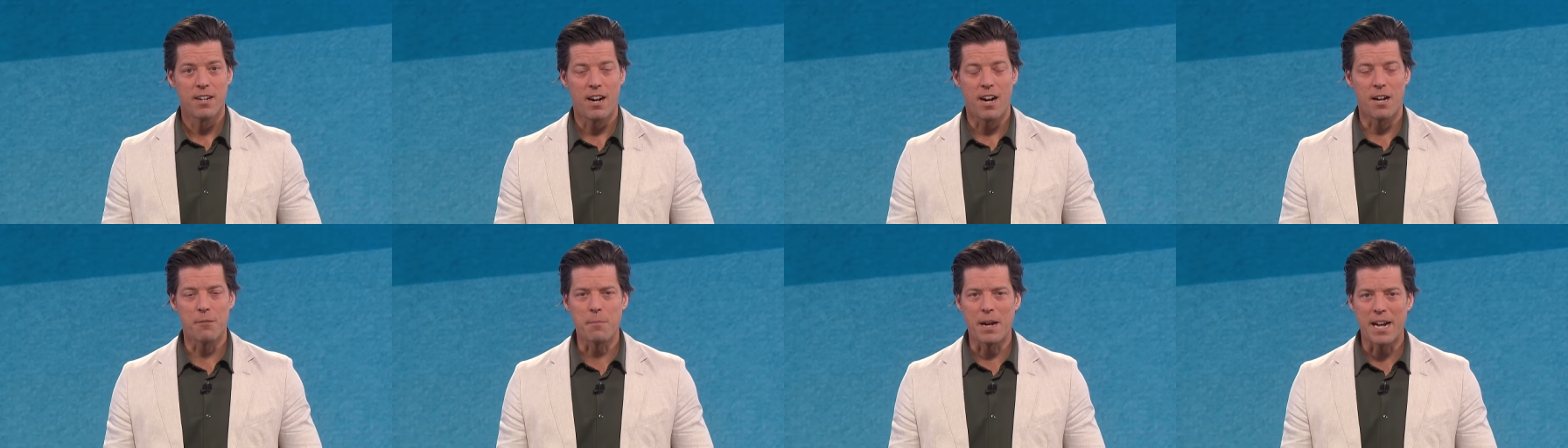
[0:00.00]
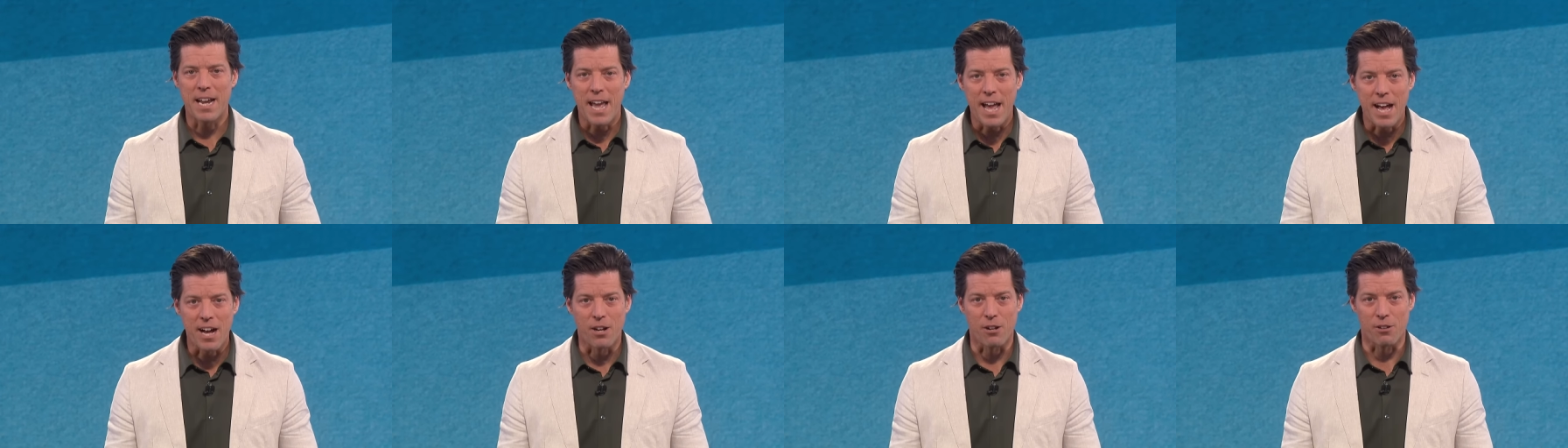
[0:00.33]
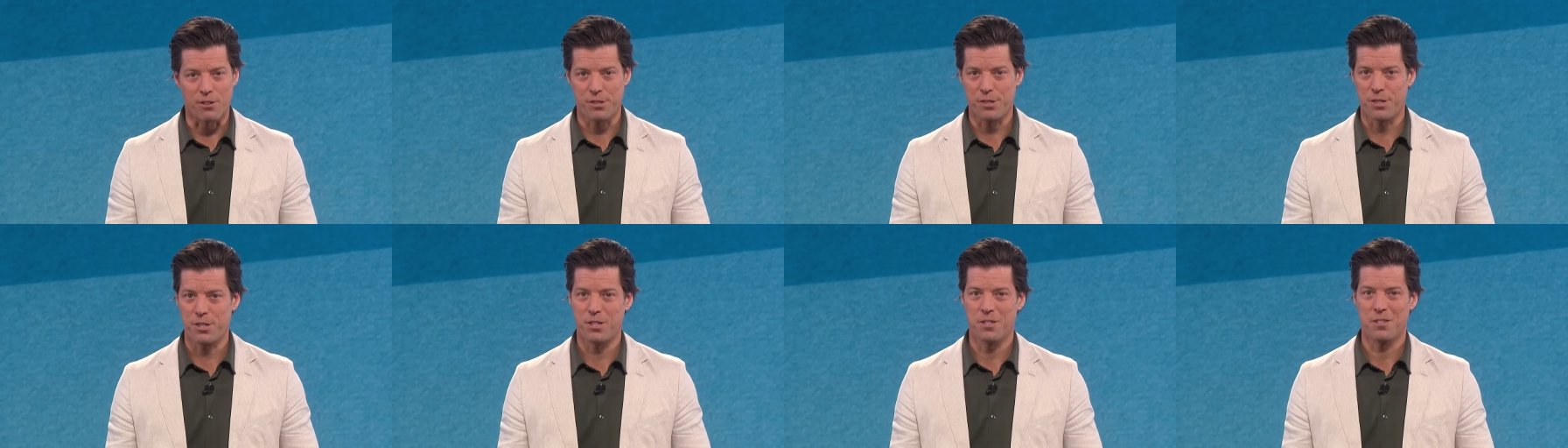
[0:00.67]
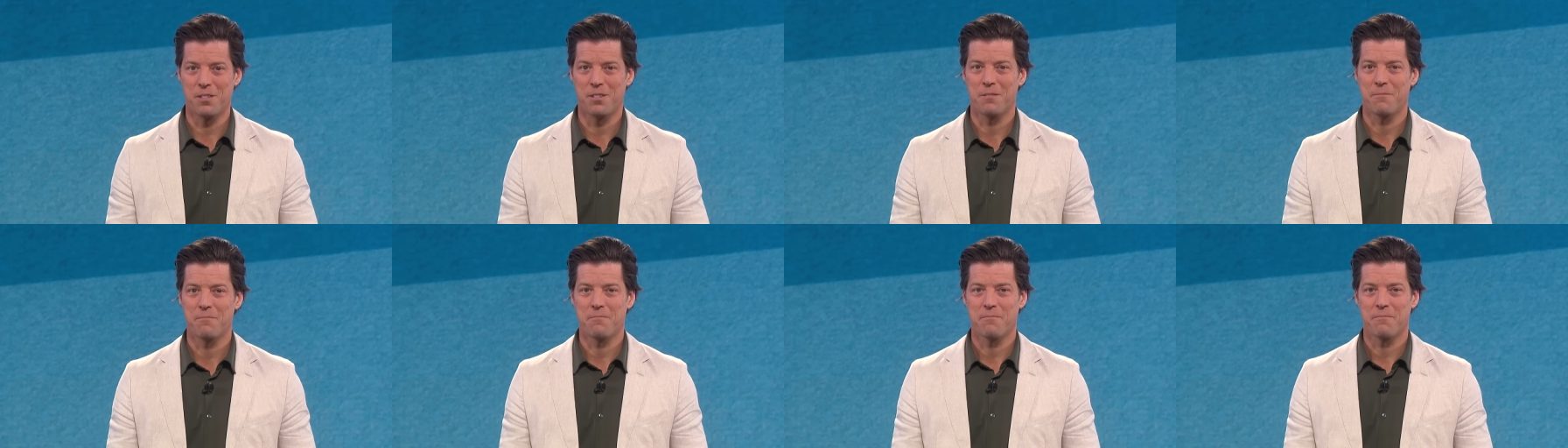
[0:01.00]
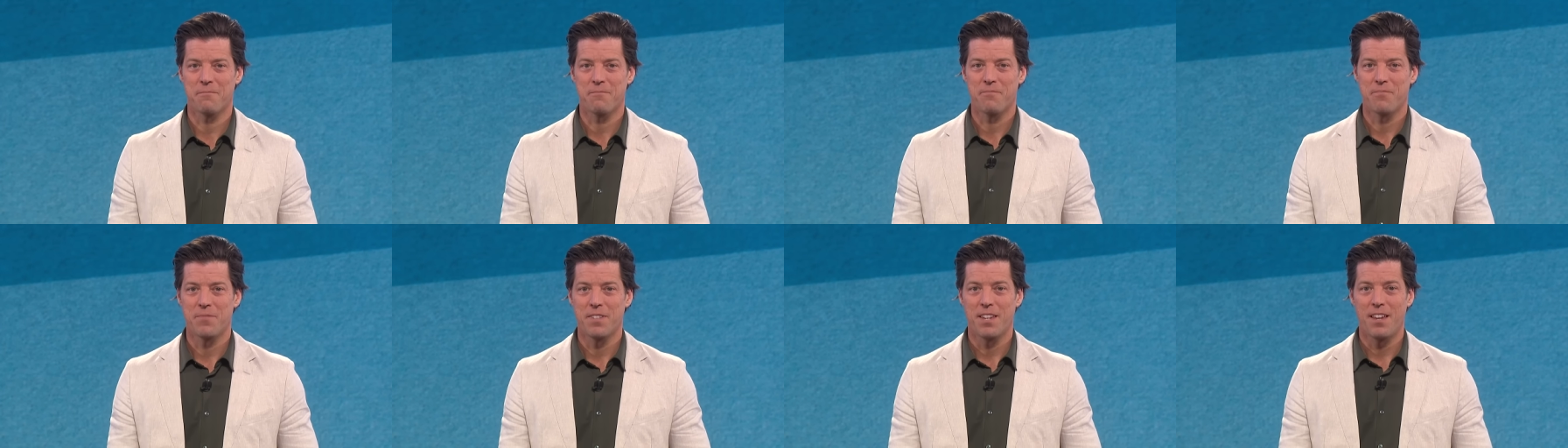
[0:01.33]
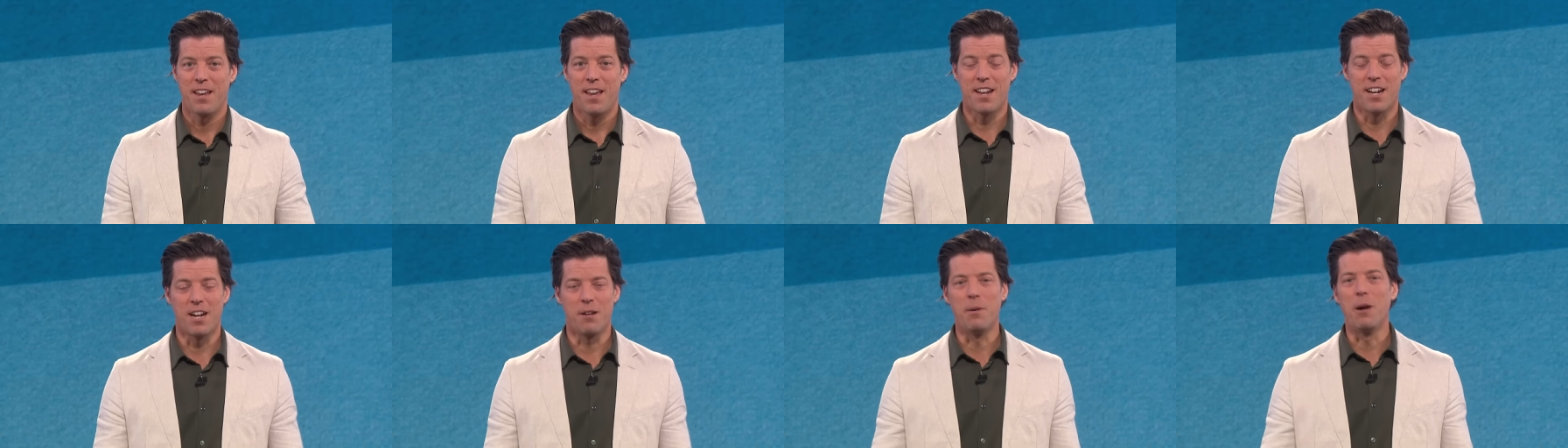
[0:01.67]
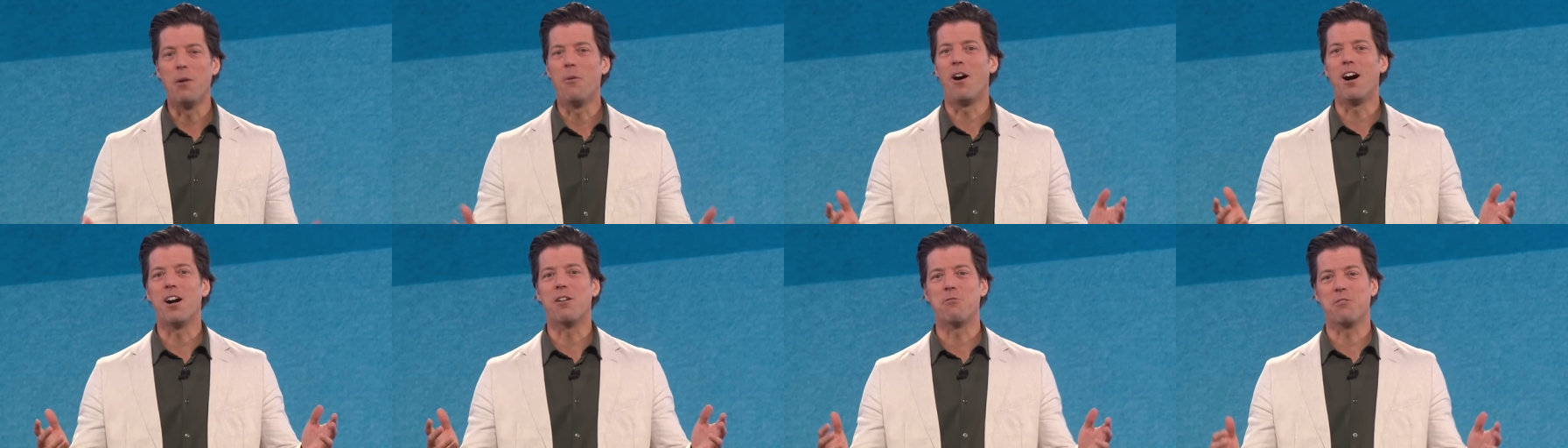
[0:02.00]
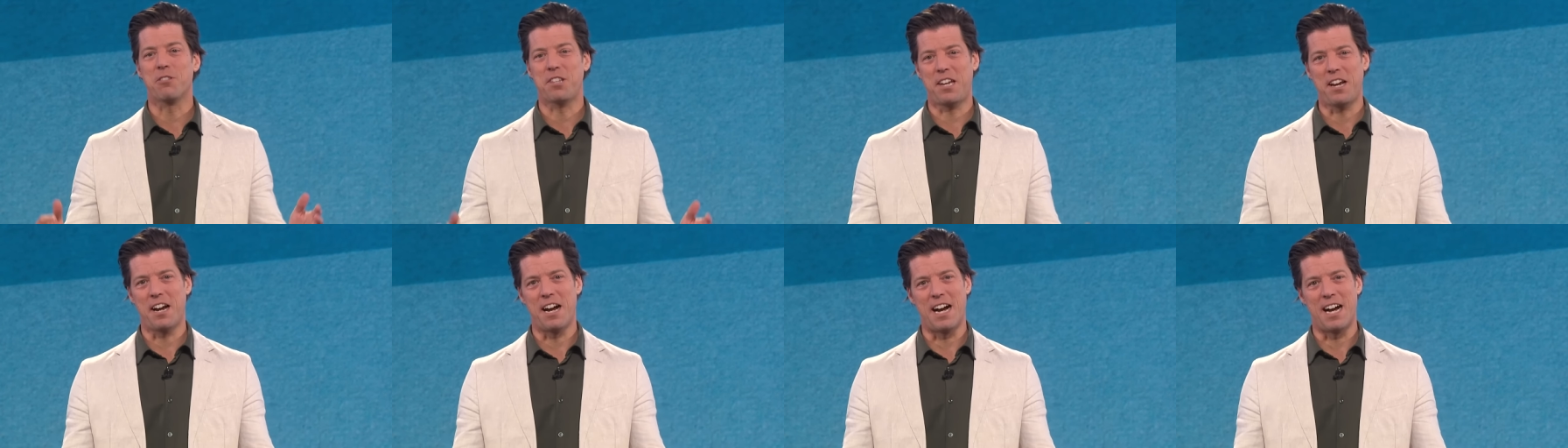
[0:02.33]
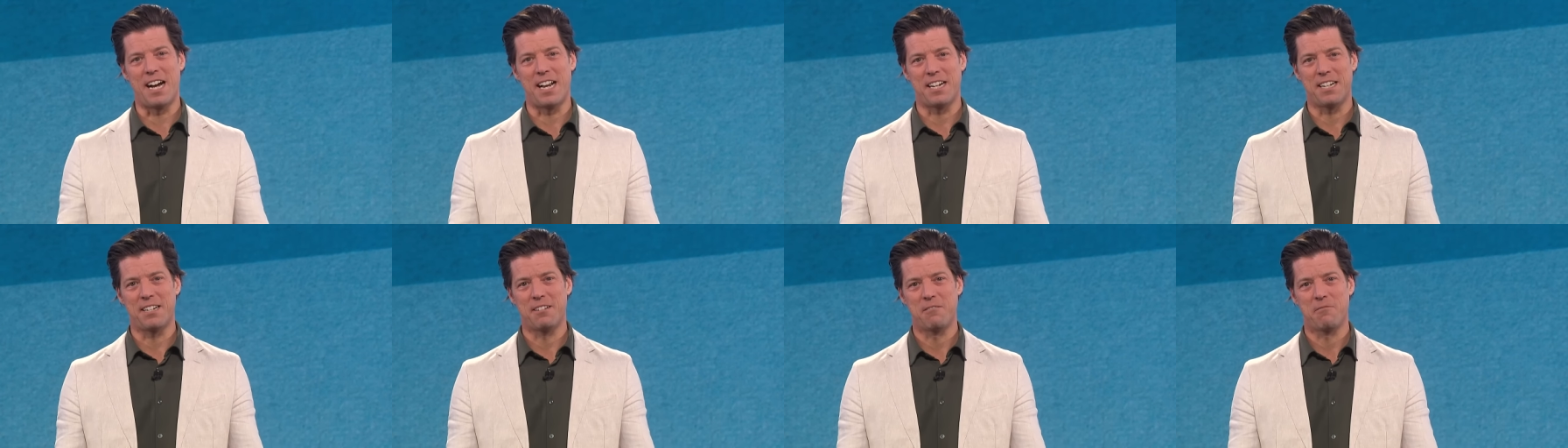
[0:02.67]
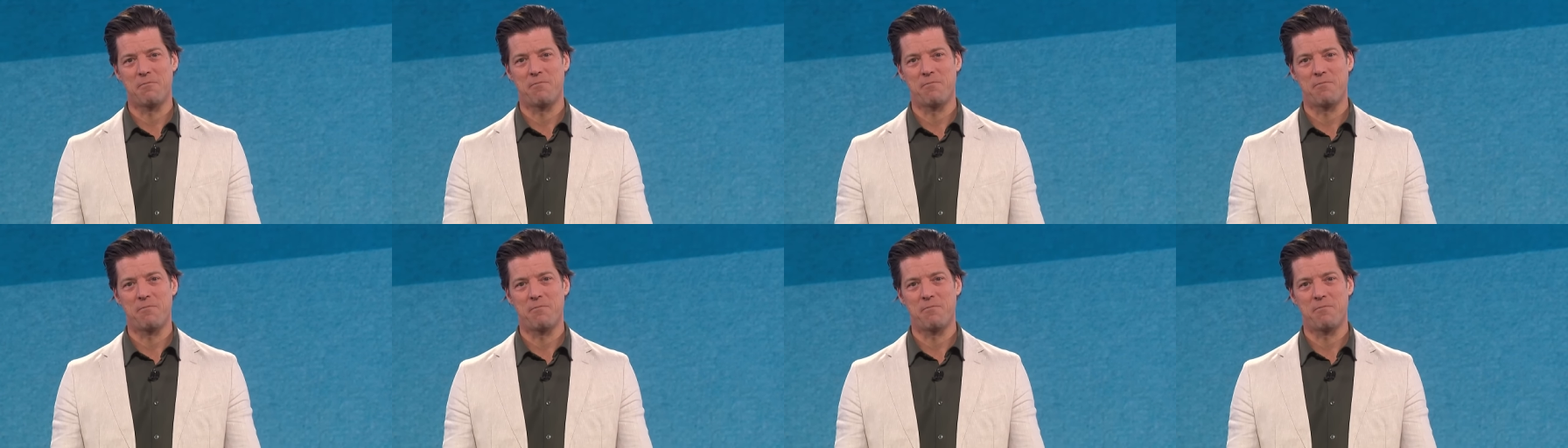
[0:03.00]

on my health, and on my walk with God.